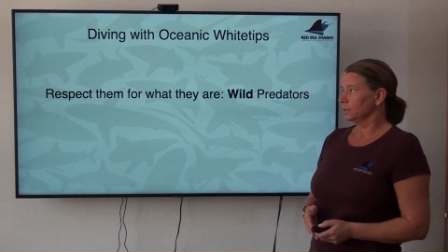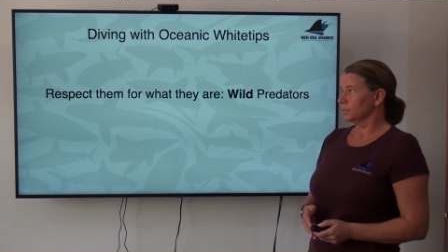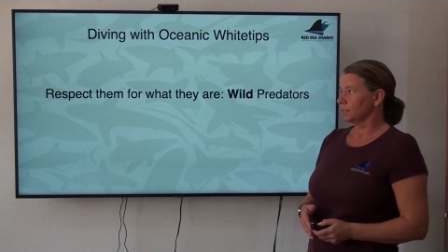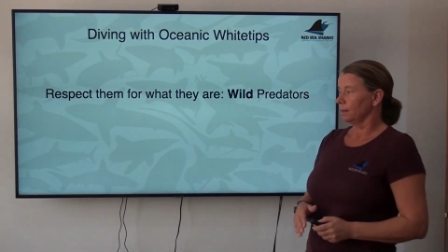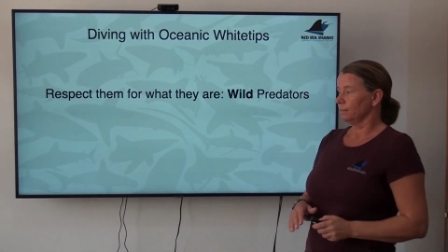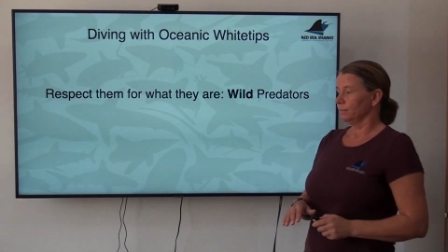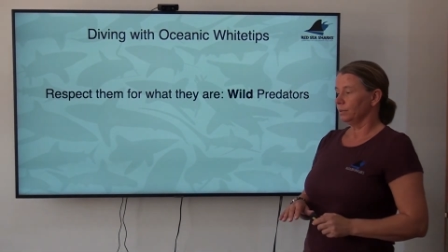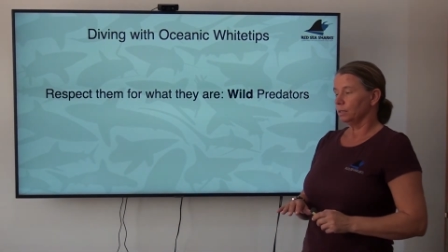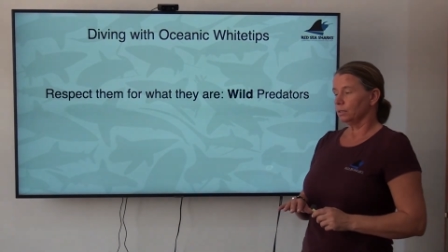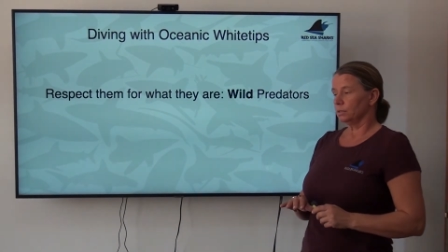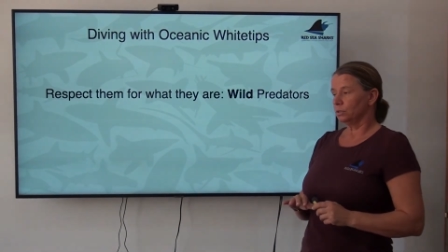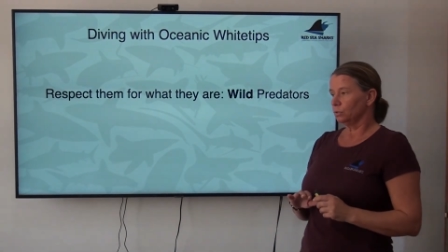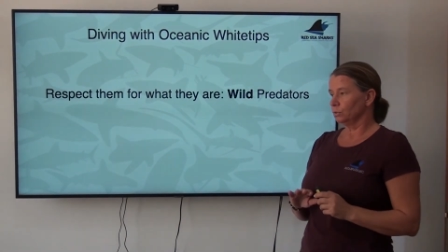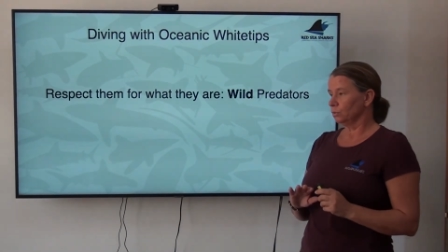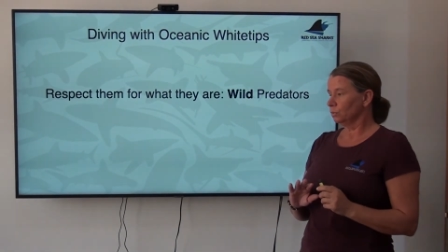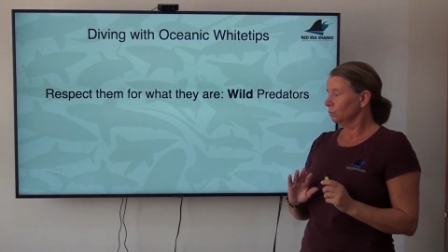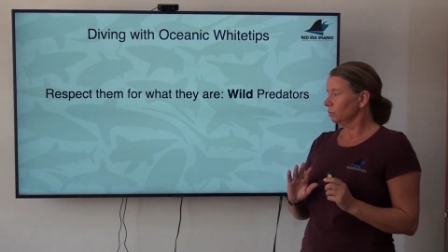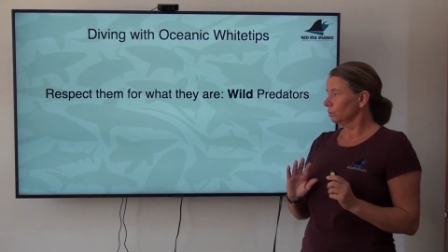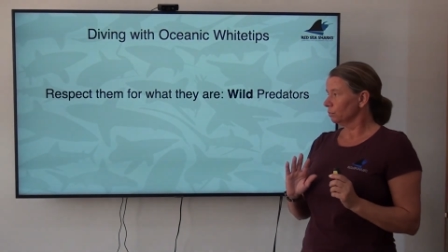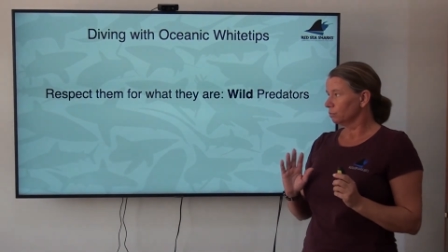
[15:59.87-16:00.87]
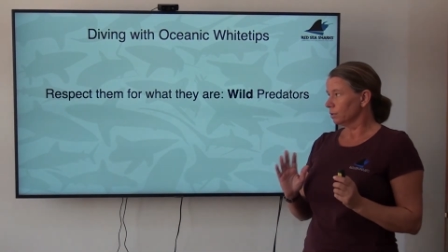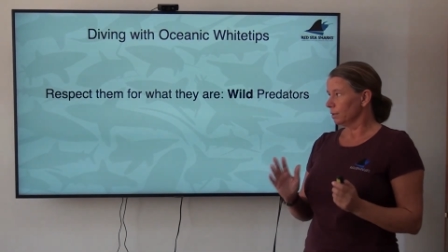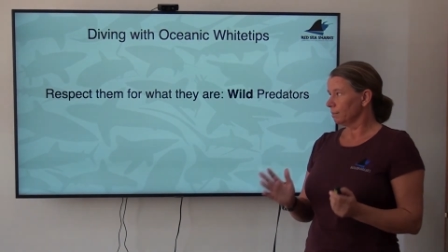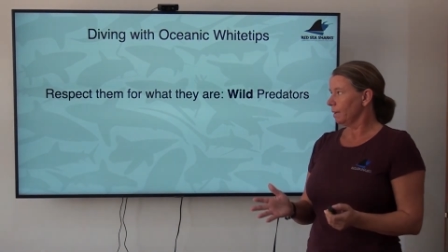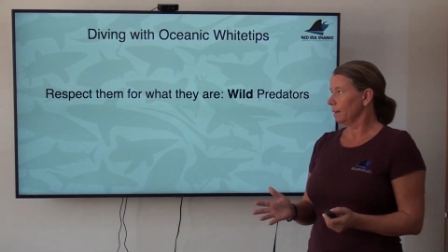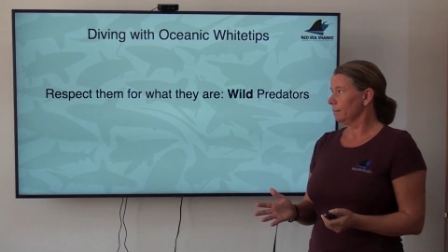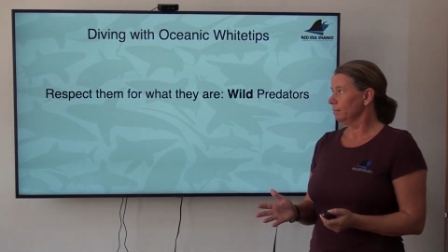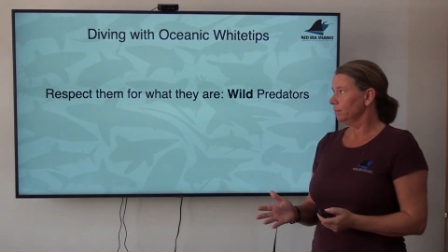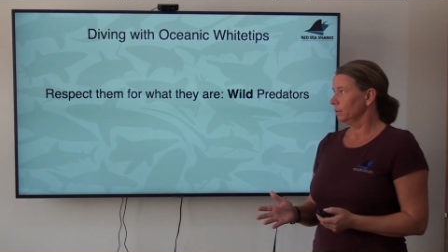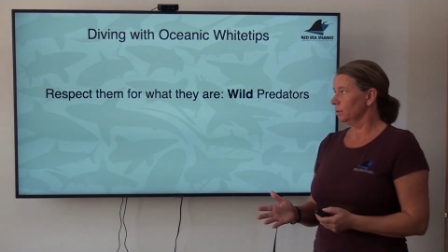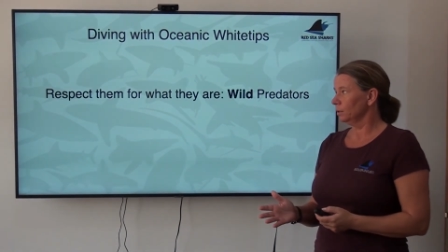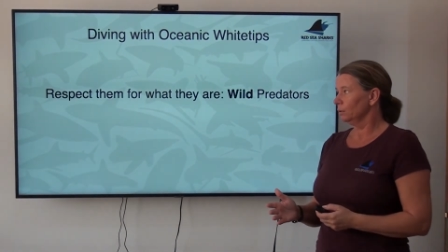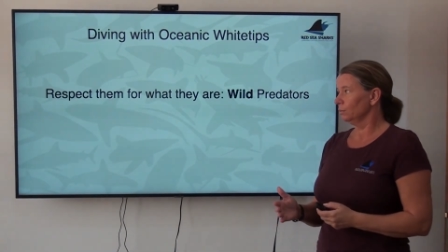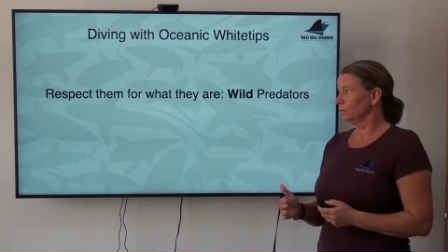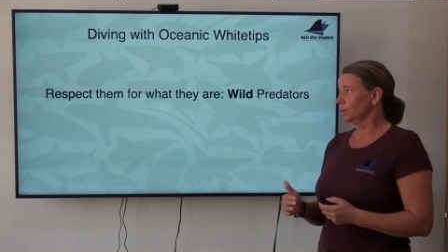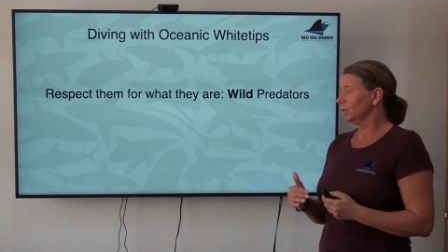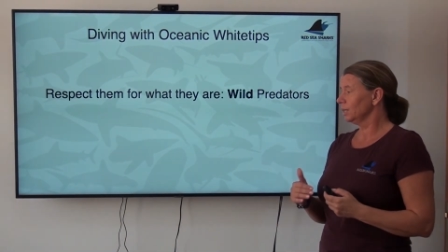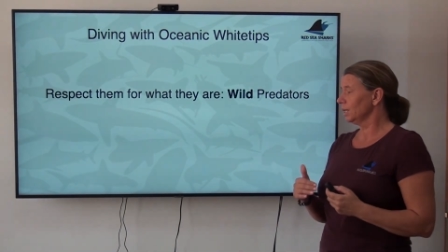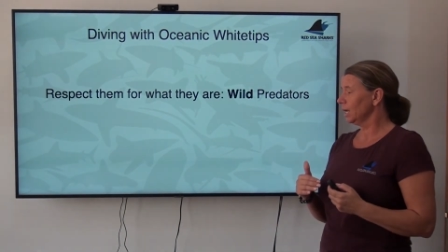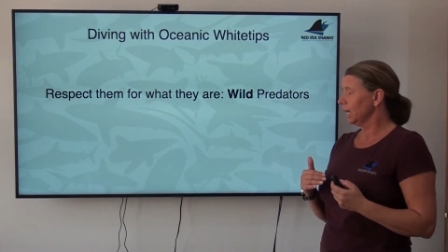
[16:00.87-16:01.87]
something to remember
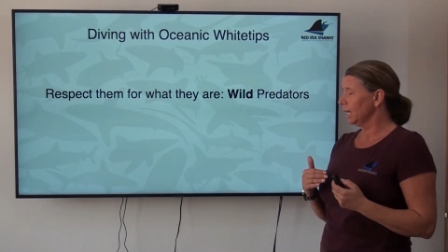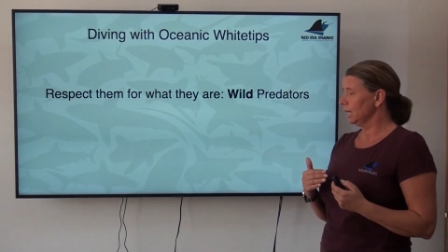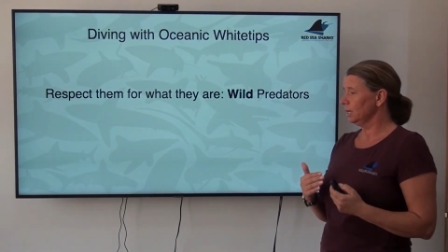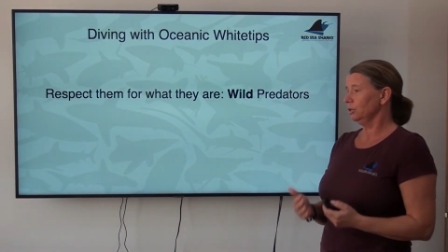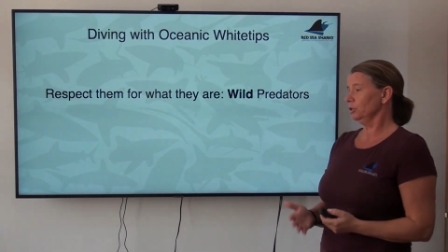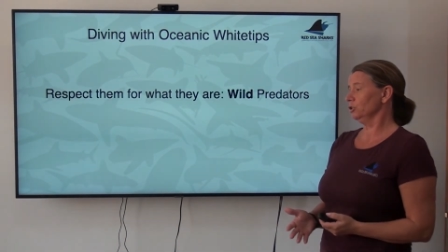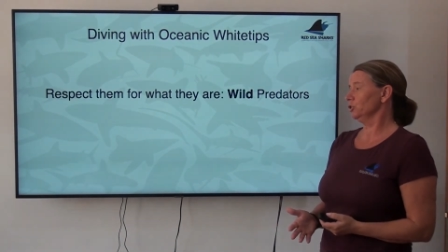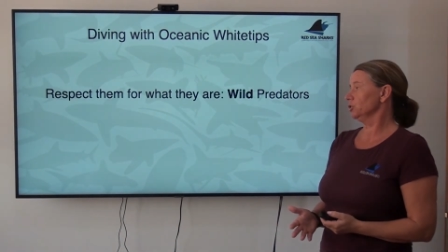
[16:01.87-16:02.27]
with any